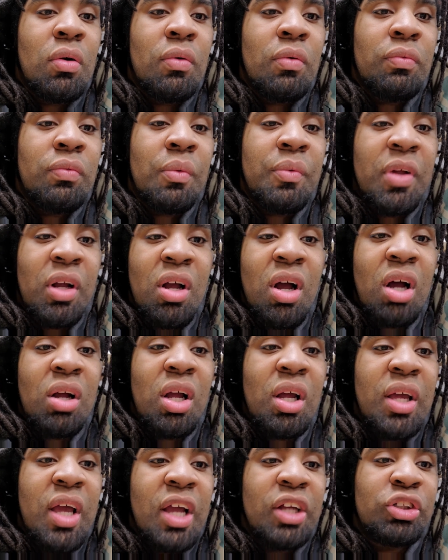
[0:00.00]
from the
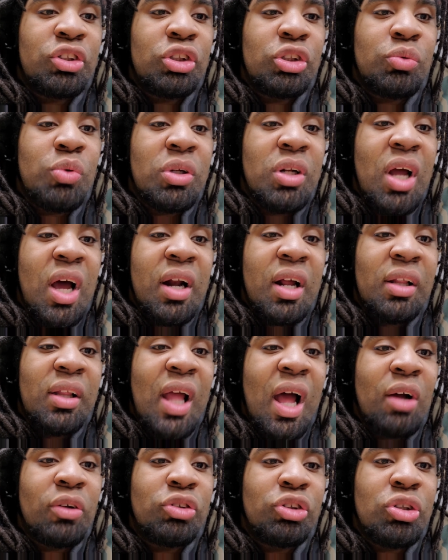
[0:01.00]
congregations were not
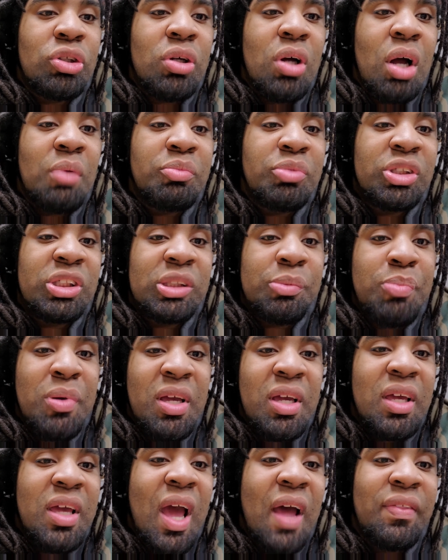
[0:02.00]
allowed to
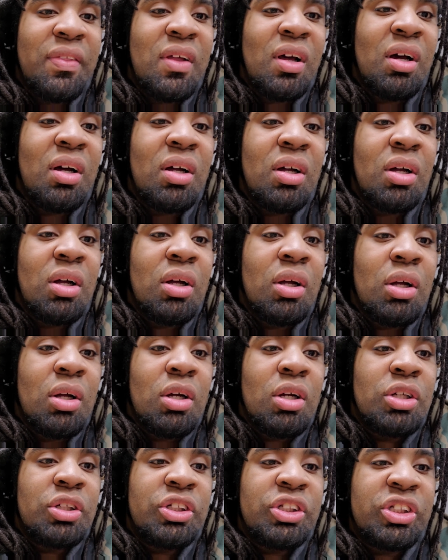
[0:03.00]
speak at the
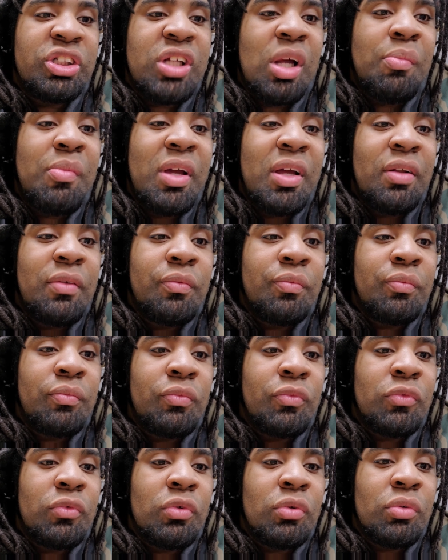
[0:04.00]
summit.
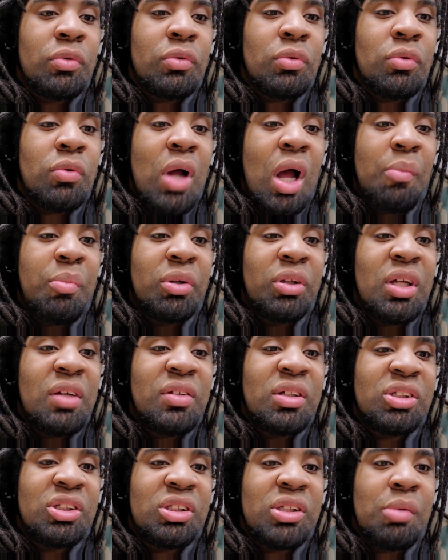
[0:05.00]
I
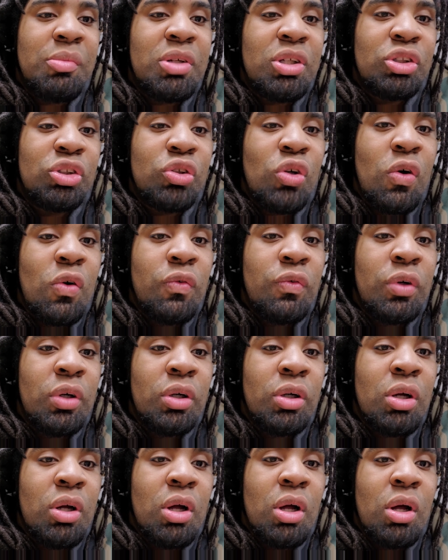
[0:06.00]
believe the summit is
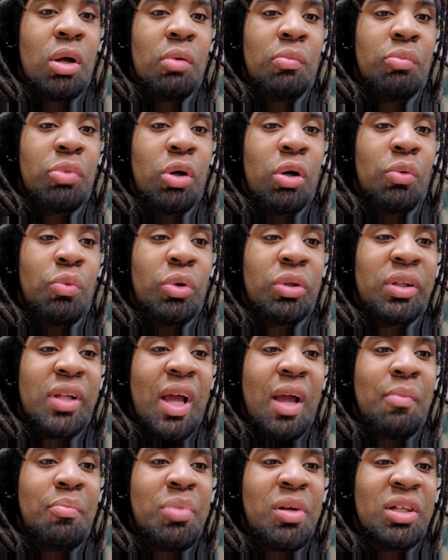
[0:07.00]
over, but with
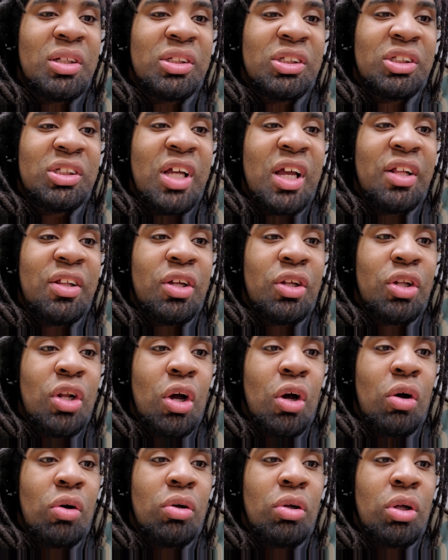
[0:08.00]
that being said,
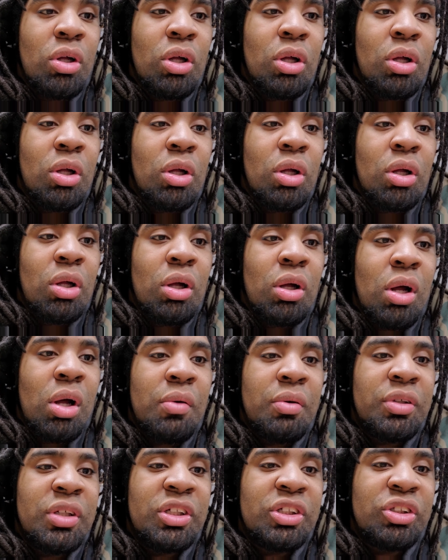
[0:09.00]

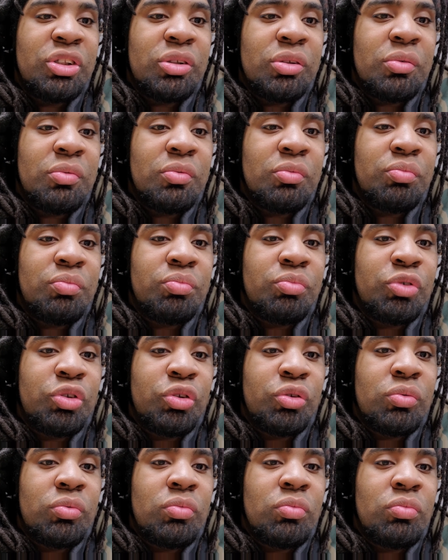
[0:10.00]
there's
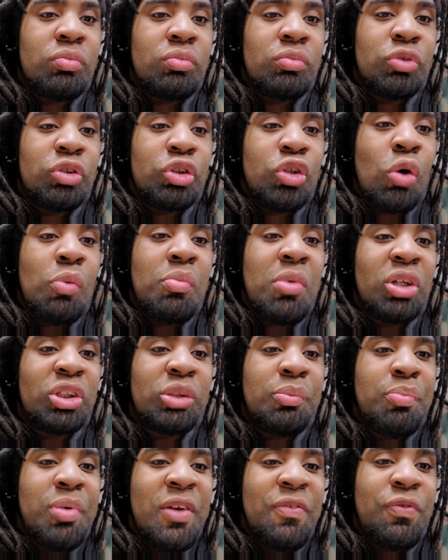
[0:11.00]
so
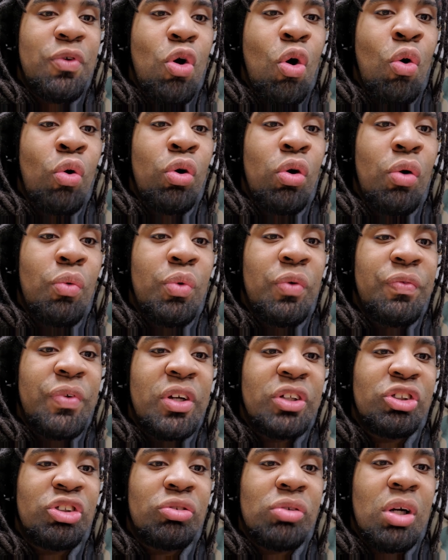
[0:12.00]
much beef going on with
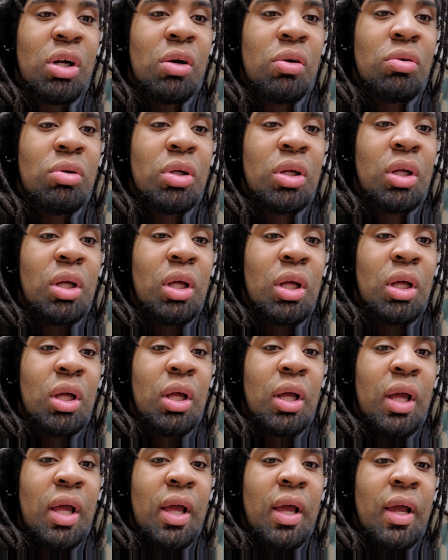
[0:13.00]
Israel,
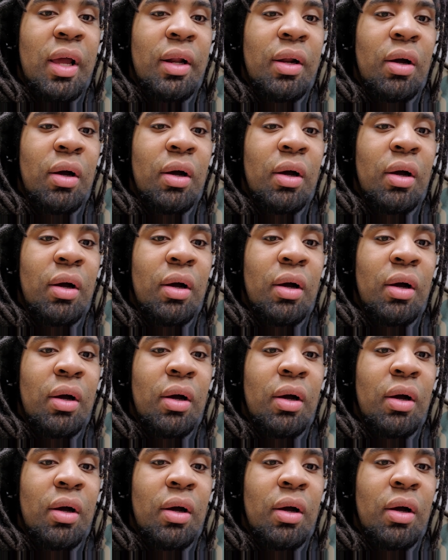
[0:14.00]
and